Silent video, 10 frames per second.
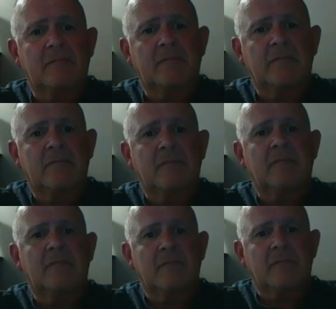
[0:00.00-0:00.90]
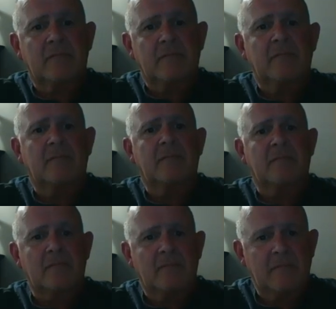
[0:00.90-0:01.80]

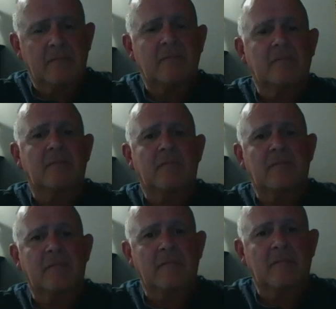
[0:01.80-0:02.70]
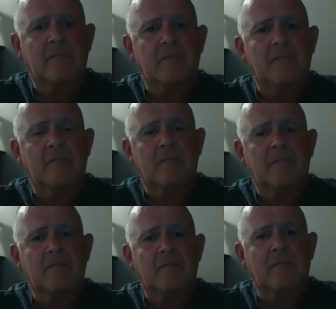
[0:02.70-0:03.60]

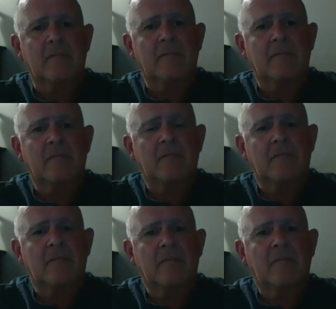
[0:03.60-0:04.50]
This person isn't speaking.